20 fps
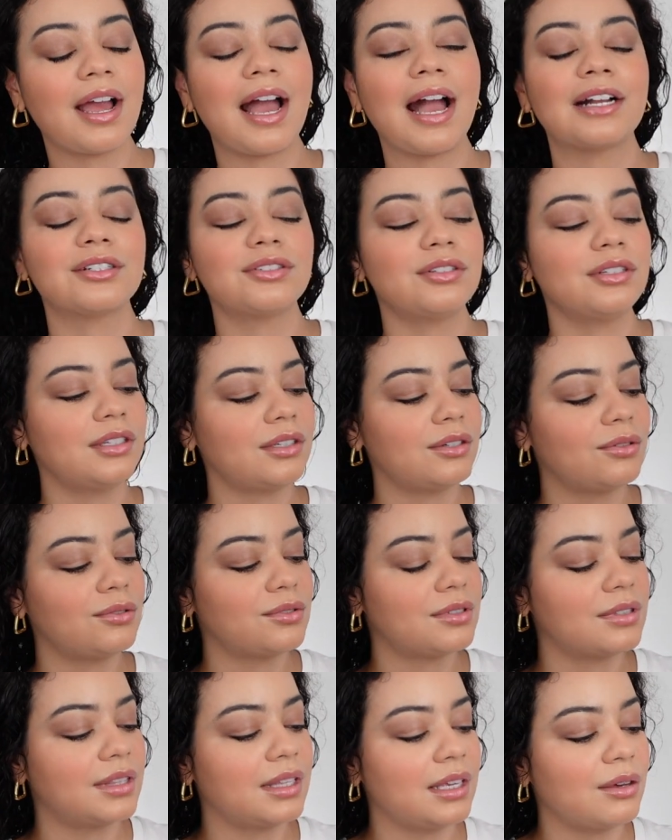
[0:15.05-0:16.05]
I actually
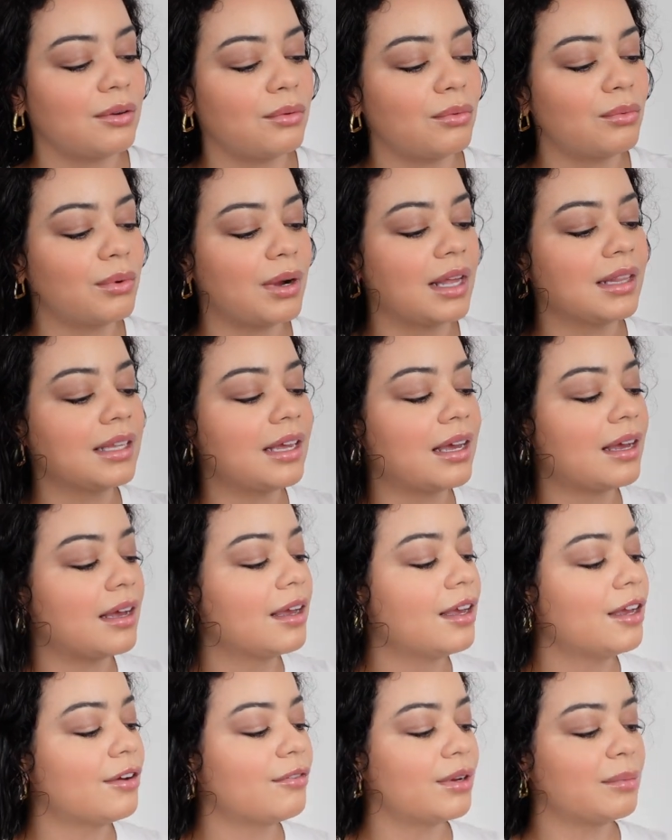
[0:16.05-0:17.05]
used the
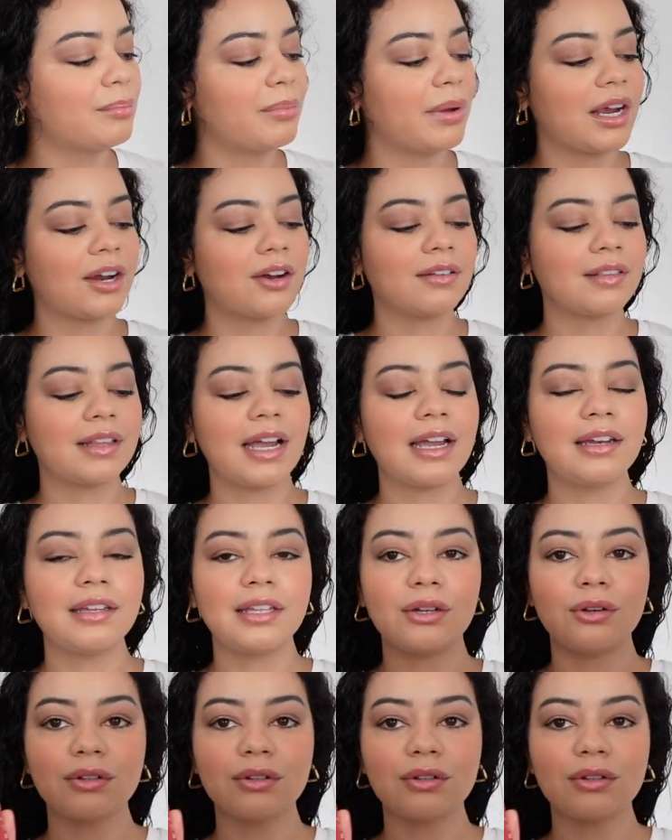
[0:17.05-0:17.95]
Wella repair line, the